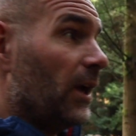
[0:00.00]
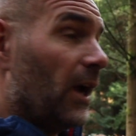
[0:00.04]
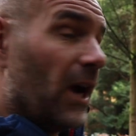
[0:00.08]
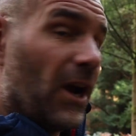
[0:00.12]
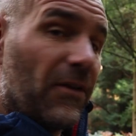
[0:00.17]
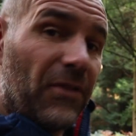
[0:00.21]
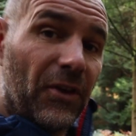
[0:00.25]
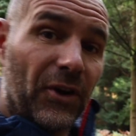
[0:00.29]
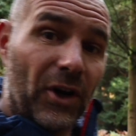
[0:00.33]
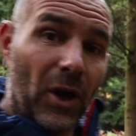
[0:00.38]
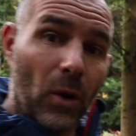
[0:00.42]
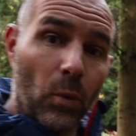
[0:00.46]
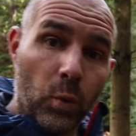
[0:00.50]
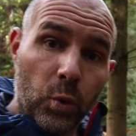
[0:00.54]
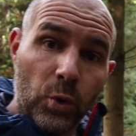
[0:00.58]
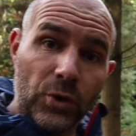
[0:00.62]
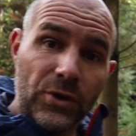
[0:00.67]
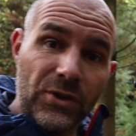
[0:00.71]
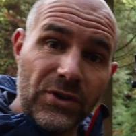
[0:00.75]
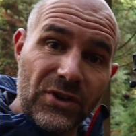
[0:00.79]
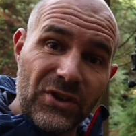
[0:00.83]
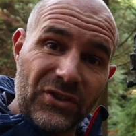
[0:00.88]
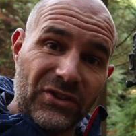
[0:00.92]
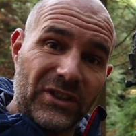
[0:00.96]
and then I
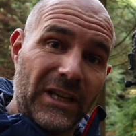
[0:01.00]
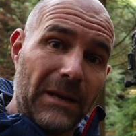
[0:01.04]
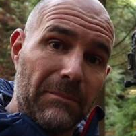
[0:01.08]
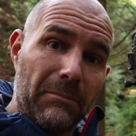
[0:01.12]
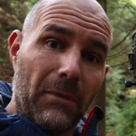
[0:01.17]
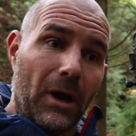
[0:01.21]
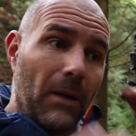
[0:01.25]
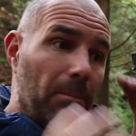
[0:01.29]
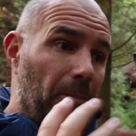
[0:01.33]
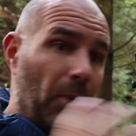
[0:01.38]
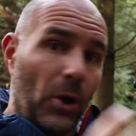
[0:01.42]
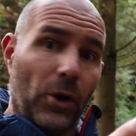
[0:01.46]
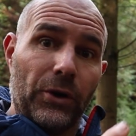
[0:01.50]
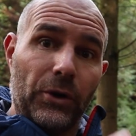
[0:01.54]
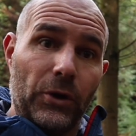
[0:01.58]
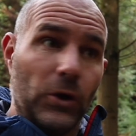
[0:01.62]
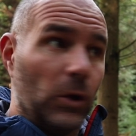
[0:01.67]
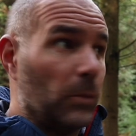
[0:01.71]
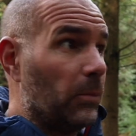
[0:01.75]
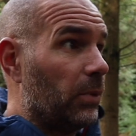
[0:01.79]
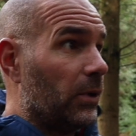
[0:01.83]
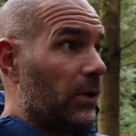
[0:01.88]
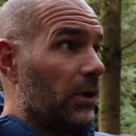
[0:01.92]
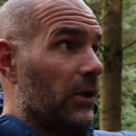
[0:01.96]
wouldn't set my body
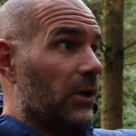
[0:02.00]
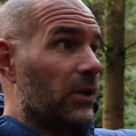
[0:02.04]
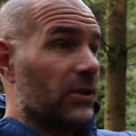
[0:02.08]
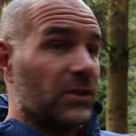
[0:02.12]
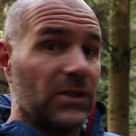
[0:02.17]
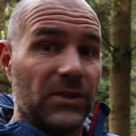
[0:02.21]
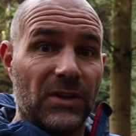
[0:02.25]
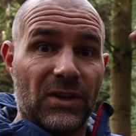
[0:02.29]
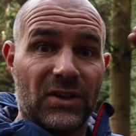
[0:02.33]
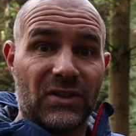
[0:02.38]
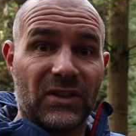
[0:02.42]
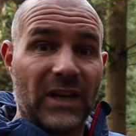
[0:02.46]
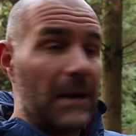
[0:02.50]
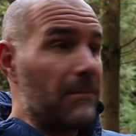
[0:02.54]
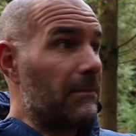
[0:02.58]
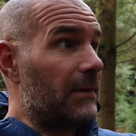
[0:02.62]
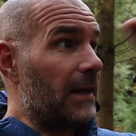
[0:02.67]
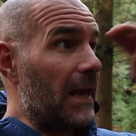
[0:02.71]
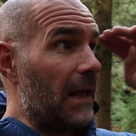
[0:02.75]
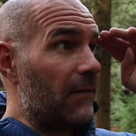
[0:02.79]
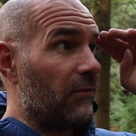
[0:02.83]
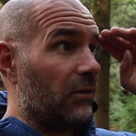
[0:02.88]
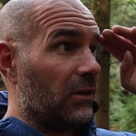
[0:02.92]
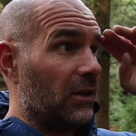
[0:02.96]
up to the same
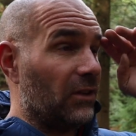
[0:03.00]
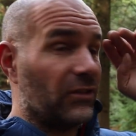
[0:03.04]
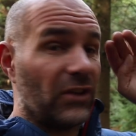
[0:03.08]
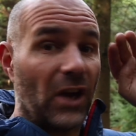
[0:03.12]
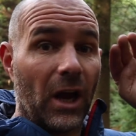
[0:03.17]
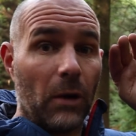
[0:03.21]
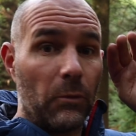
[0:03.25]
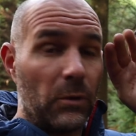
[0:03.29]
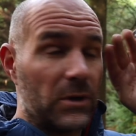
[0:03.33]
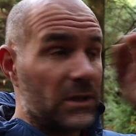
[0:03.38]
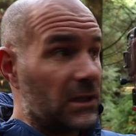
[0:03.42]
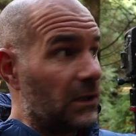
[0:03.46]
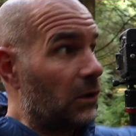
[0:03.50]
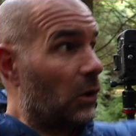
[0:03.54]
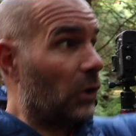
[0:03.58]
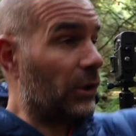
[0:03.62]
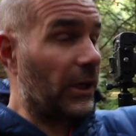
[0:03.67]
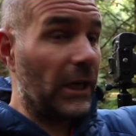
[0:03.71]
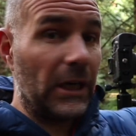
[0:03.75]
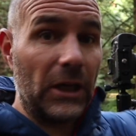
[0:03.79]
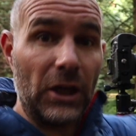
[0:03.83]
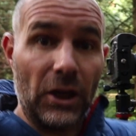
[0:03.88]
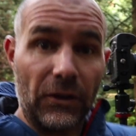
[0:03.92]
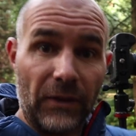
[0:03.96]
level as I was
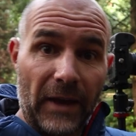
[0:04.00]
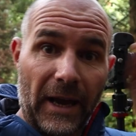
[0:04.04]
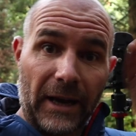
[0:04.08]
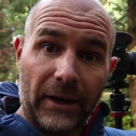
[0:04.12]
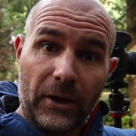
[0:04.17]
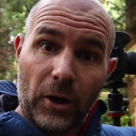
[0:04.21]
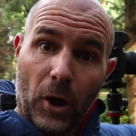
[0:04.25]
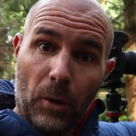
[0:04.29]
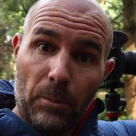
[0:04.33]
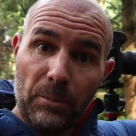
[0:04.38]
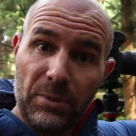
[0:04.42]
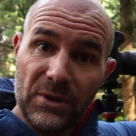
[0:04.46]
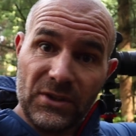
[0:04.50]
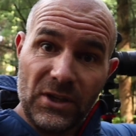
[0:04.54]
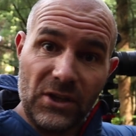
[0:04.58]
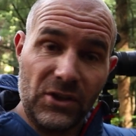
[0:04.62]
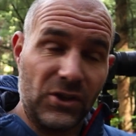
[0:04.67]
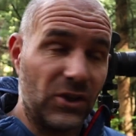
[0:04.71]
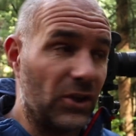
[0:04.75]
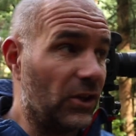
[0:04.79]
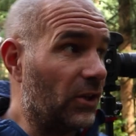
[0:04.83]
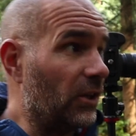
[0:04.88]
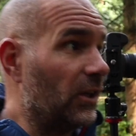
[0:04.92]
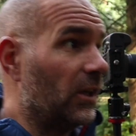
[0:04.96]
looking at that
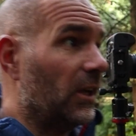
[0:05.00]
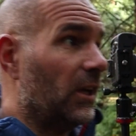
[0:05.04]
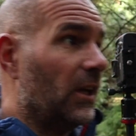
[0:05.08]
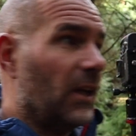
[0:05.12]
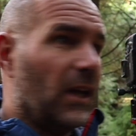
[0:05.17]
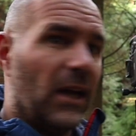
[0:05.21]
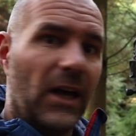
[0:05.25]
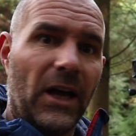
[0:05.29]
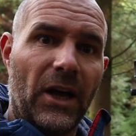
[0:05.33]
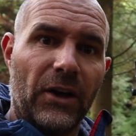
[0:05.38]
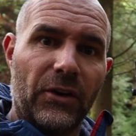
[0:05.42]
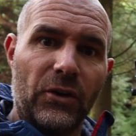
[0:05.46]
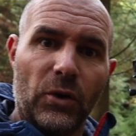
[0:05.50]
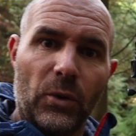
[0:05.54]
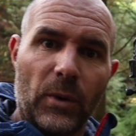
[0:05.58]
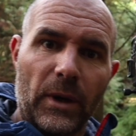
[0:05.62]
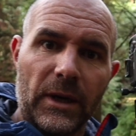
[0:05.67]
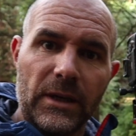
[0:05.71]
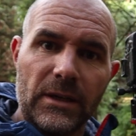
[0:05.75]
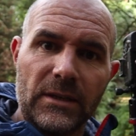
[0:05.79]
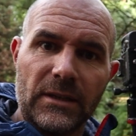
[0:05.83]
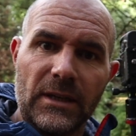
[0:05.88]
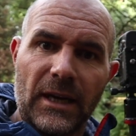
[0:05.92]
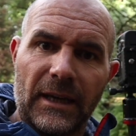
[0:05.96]
composition. I'd
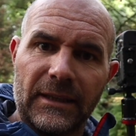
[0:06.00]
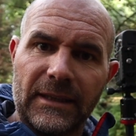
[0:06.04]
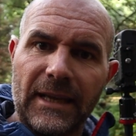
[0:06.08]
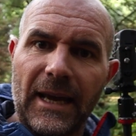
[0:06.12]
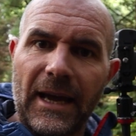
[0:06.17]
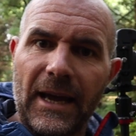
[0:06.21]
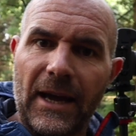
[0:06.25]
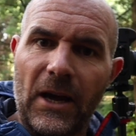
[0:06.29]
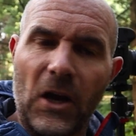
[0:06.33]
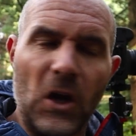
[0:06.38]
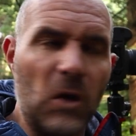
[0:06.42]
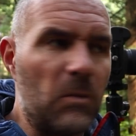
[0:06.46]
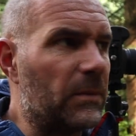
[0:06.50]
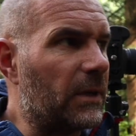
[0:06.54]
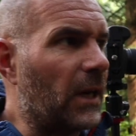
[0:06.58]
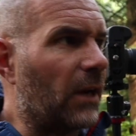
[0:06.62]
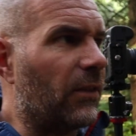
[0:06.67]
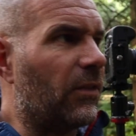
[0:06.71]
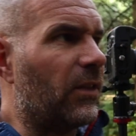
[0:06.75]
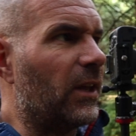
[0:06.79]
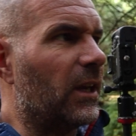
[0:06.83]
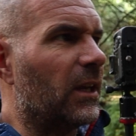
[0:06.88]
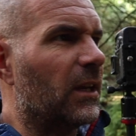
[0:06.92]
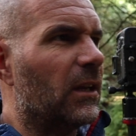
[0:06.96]
get home and
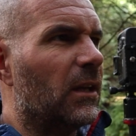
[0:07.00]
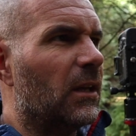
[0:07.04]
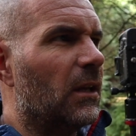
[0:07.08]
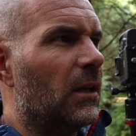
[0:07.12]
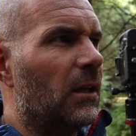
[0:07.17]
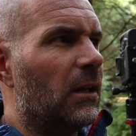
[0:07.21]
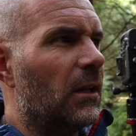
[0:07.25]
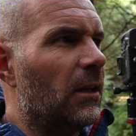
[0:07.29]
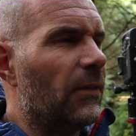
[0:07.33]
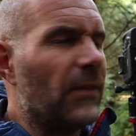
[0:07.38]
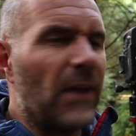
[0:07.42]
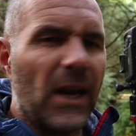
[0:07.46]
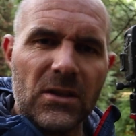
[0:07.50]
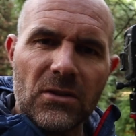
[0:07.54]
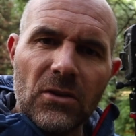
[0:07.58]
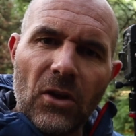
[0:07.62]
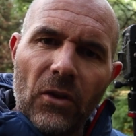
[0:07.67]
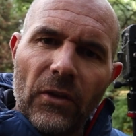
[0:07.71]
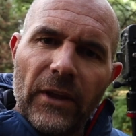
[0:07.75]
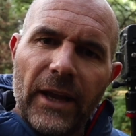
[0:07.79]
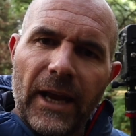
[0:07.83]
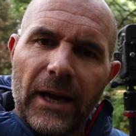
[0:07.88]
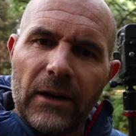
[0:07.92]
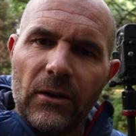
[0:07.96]
I'd think, that's
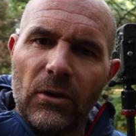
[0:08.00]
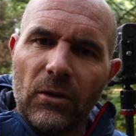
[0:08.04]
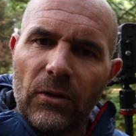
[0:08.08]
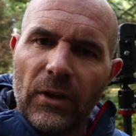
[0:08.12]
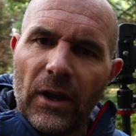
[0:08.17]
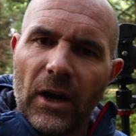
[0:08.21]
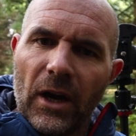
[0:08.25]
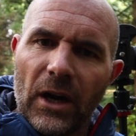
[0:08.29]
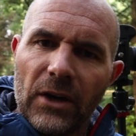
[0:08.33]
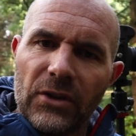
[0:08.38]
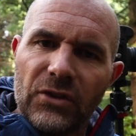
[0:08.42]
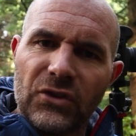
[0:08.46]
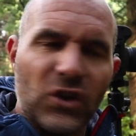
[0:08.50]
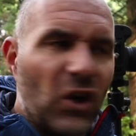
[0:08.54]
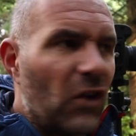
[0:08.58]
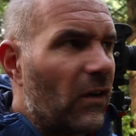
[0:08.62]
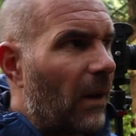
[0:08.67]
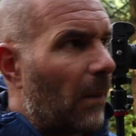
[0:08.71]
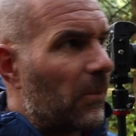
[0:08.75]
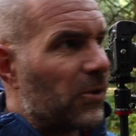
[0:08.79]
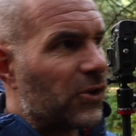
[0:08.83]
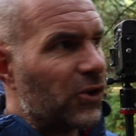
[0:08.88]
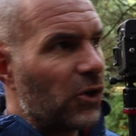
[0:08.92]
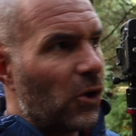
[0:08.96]
not the angle that I saw.
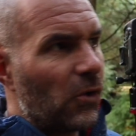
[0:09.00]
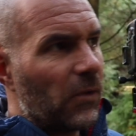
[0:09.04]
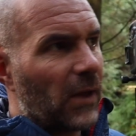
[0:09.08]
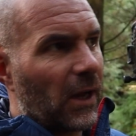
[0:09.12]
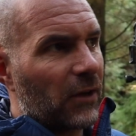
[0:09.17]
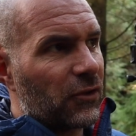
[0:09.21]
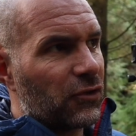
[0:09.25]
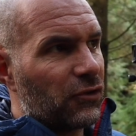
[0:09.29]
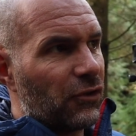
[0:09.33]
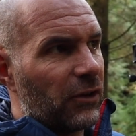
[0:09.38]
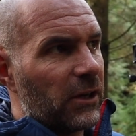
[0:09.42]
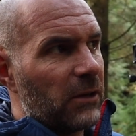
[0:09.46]
I'm sure that